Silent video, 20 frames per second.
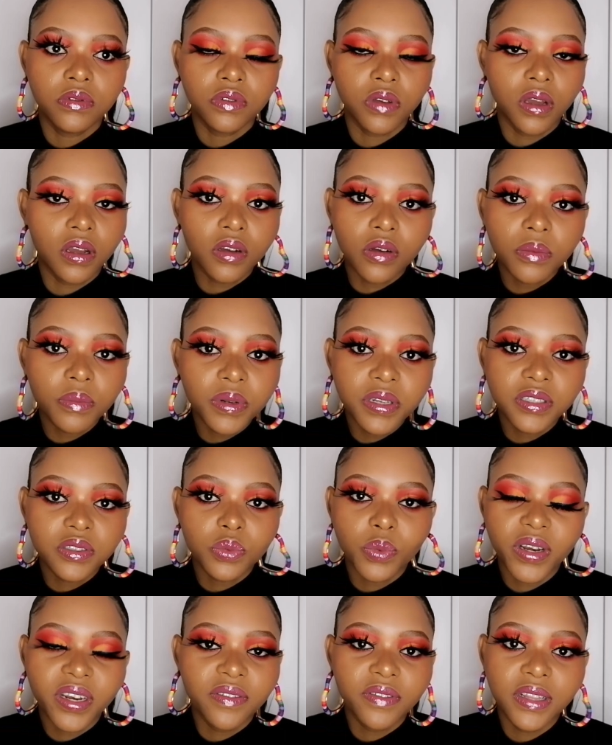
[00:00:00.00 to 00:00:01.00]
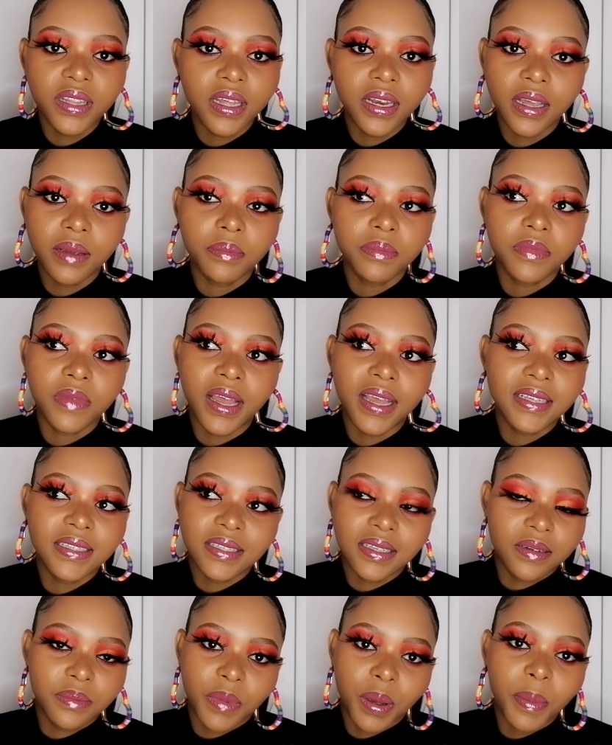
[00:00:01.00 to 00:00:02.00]
to accomplish whatever that I'm, i
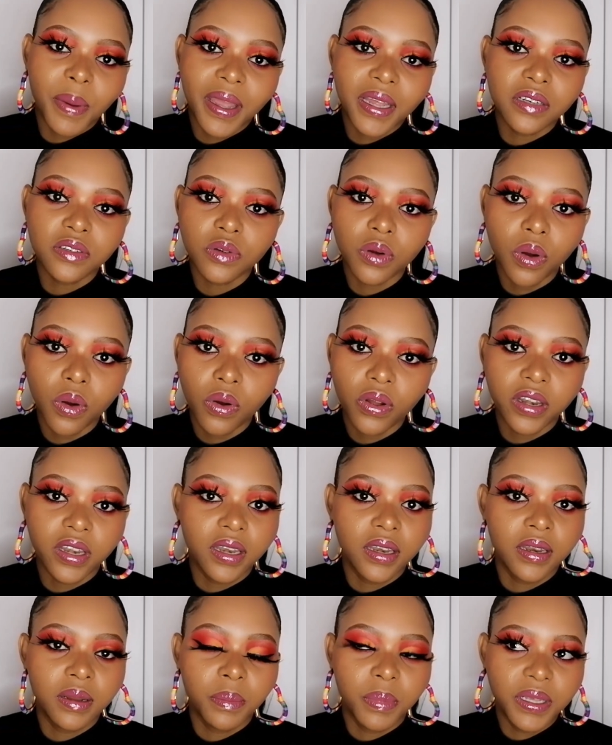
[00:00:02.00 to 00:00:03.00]
set my mind on